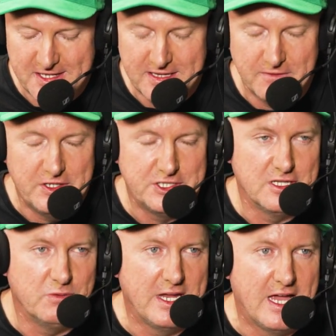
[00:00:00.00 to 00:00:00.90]
seeing the
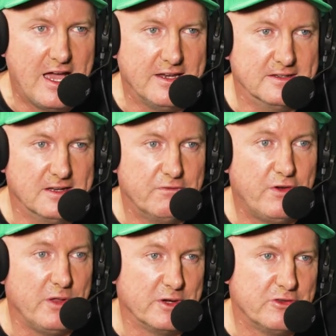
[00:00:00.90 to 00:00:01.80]
vision that we had and, and
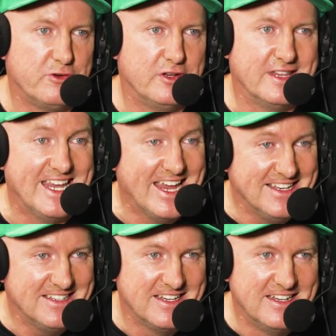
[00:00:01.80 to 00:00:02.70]
following it through to the mm.
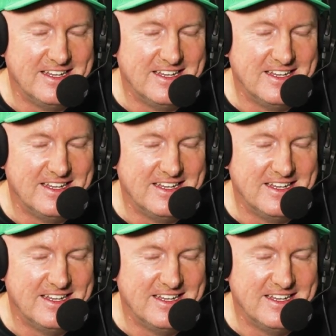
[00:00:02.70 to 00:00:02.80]
end.